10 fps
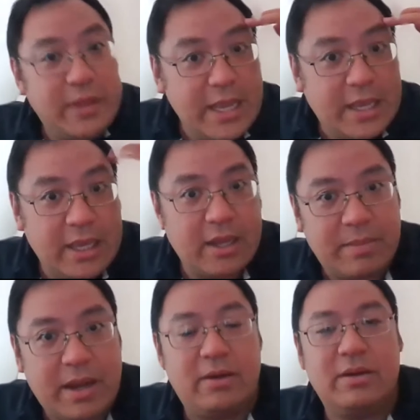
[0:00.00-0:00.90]
thinking
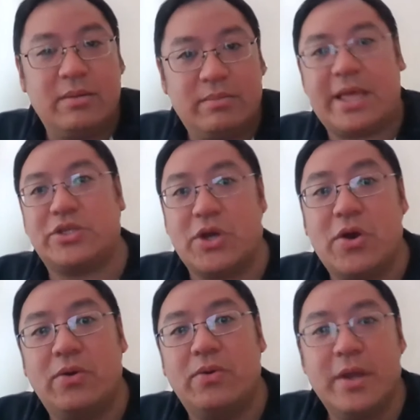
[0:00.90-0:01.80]
about
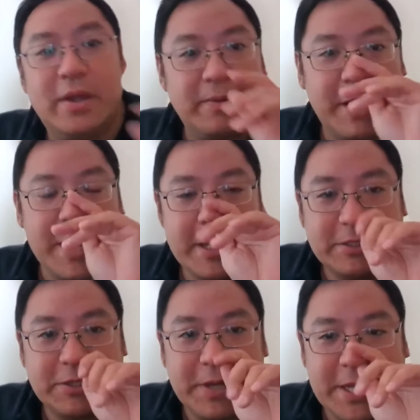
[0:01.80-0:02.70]
plateau, right?
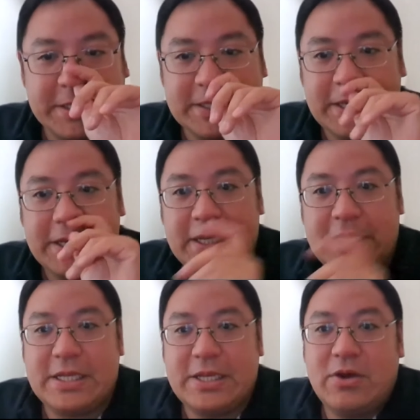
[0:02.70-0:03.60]
So
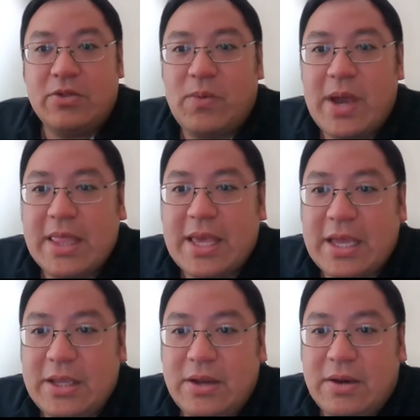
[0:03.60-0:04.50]
the way that,